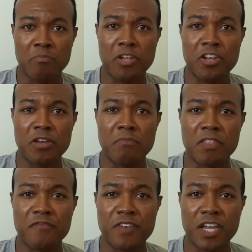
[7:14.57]
Put it in the
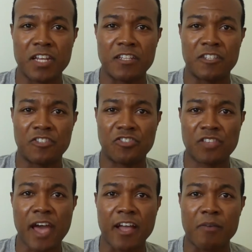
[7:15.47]
motherfucking
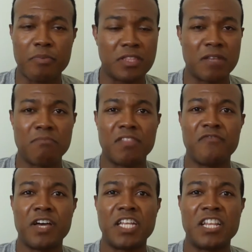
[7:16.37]
cycle. Put that
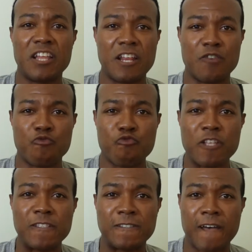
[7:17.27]
motherfucking in the
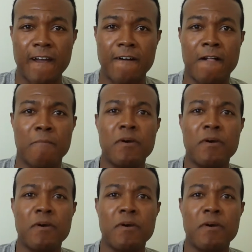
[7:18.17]
rinse cycle.